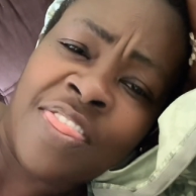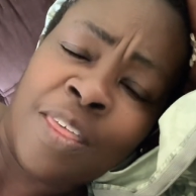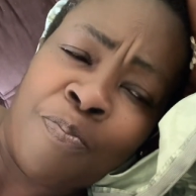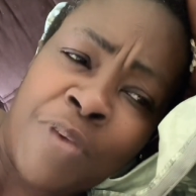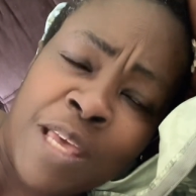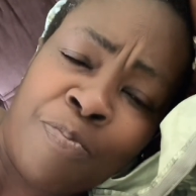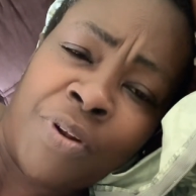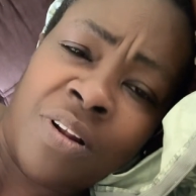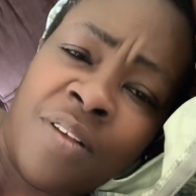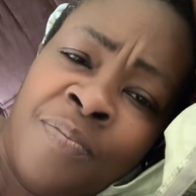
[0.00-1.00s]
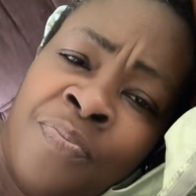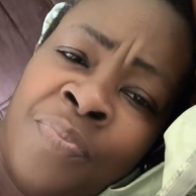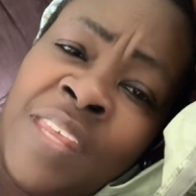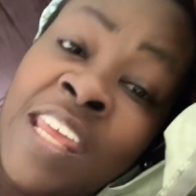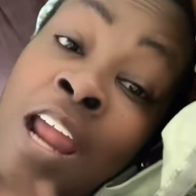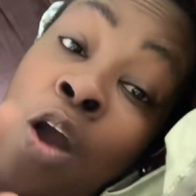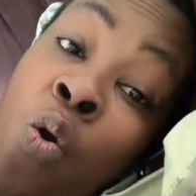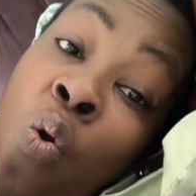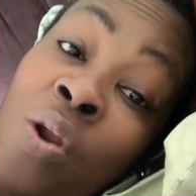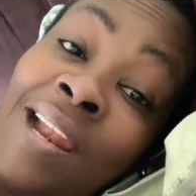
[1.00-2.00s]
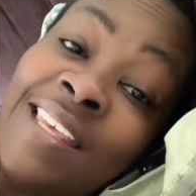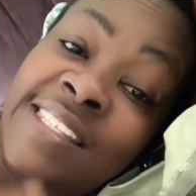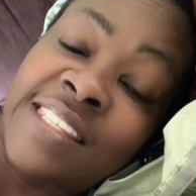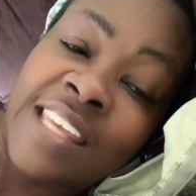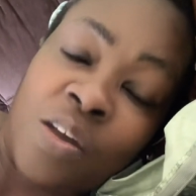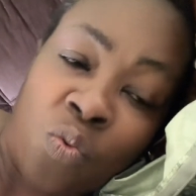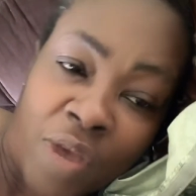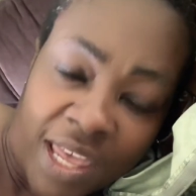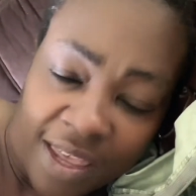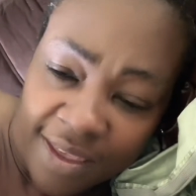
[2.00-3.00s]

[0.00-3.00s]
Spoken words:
the people in a holistic way.